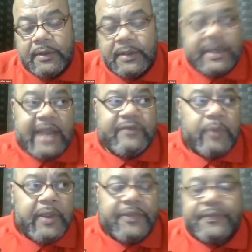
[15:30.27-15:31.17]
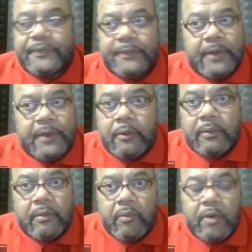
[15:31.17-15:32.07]
connect with, you
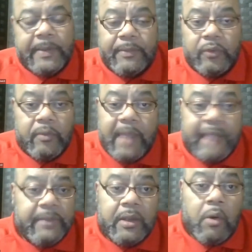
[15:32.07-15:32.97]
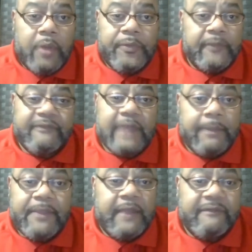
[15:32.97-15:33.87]
know, more people who might be going through the
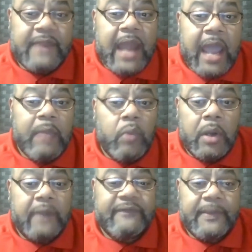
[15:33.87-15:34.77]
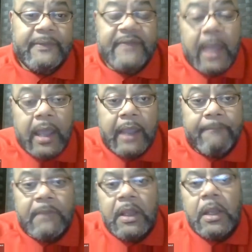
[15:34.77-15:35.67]
same things that I was at the
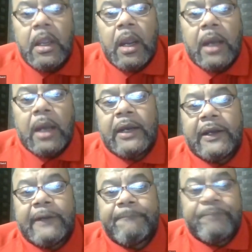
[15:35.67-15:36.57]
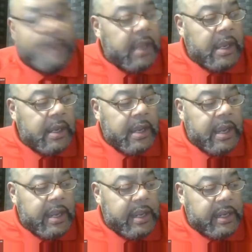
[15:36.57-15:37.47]
time.
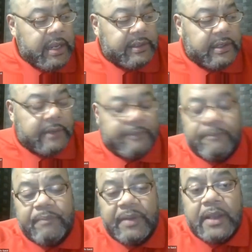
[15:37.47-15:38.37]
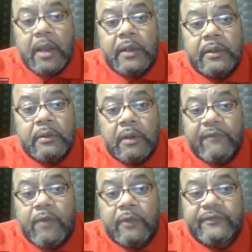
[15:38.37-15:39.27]
I had begun,
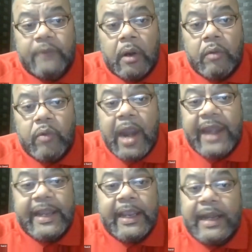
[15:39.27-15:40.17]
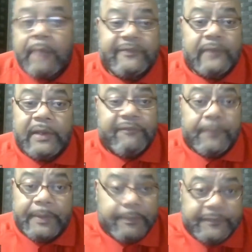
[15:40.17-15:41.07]
of course, writing, and I was looking for
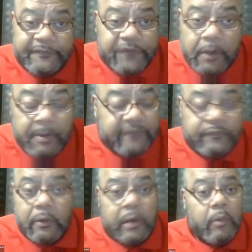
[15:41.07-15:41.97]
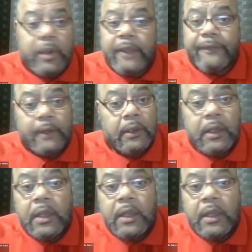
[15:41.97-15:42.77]
people to share my story with, and